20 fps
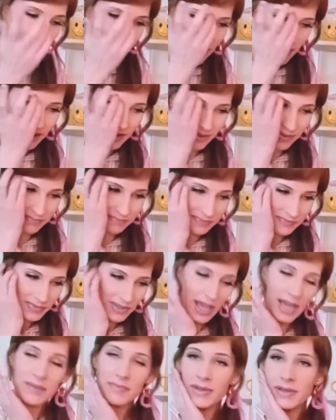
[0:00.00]
Um,
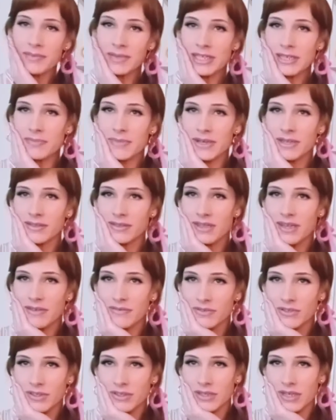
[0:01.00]
I might make a belt, I
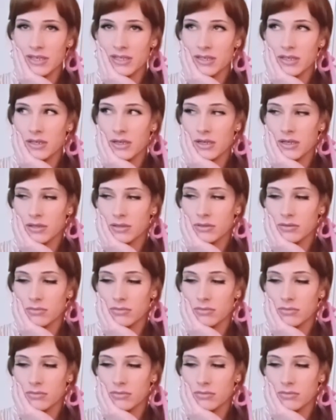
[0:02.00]
haven't decided yet.